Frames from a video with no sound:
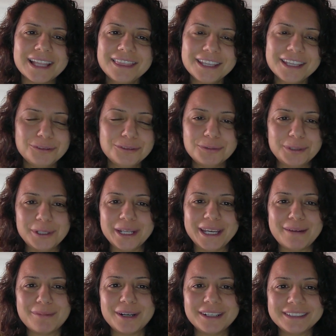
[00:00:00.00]
to worry
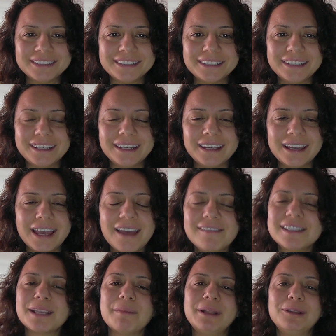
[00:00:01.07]
about. Have
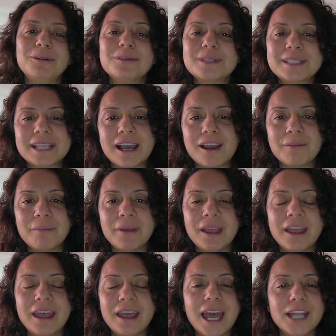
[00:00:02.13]
some alone time
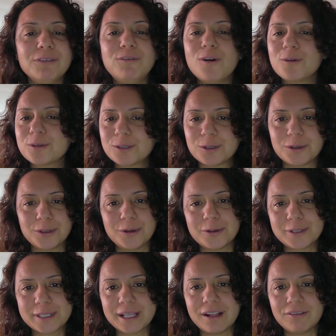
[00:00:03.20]
and focus on
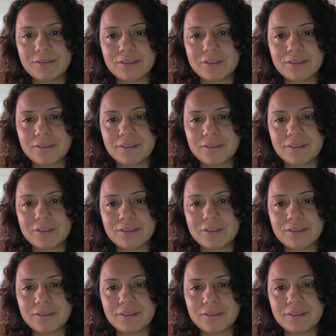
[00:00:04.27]
yourself.